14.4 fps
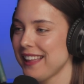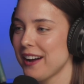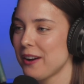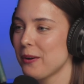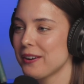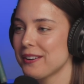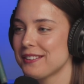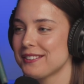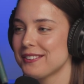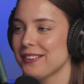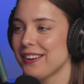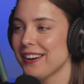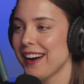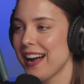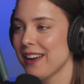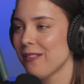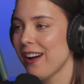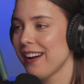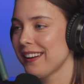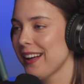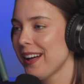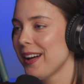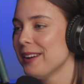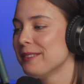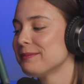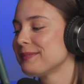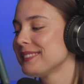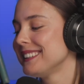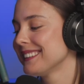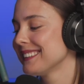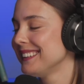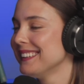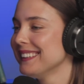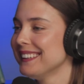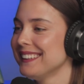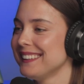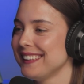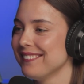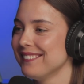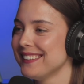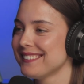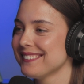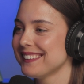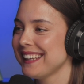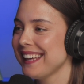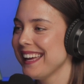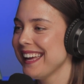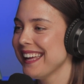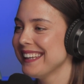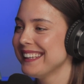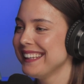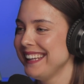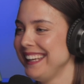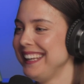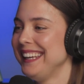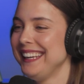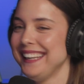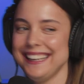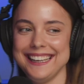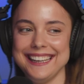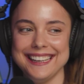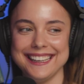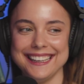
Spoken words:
that corner store. I'd walk up. Give me some candy.